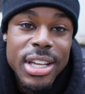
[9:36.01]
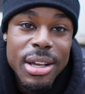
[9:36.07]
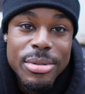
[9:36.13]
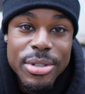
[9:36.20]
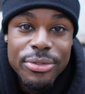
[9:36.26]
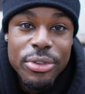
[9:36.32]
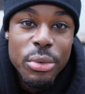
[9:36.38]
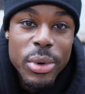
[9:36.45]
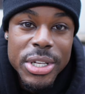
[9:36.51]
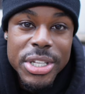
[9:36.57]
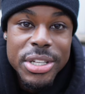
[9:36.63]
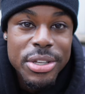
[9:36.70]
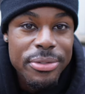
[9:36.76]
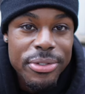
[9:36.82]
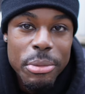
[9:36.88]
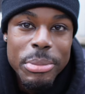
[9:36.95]
comes to
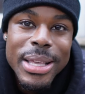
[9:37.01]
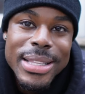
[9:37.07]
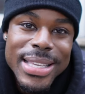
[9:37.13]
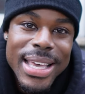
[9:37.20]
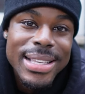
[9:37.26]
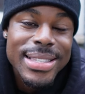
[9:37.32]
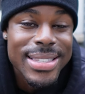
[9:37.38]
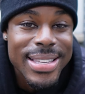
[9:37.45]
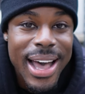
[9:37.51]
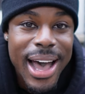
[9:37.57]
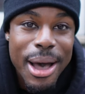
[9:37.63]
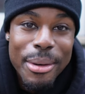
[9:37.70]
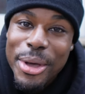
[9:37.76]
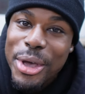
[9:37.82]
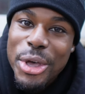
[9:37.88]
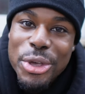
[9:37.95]
fruition. You feel me? It takes time.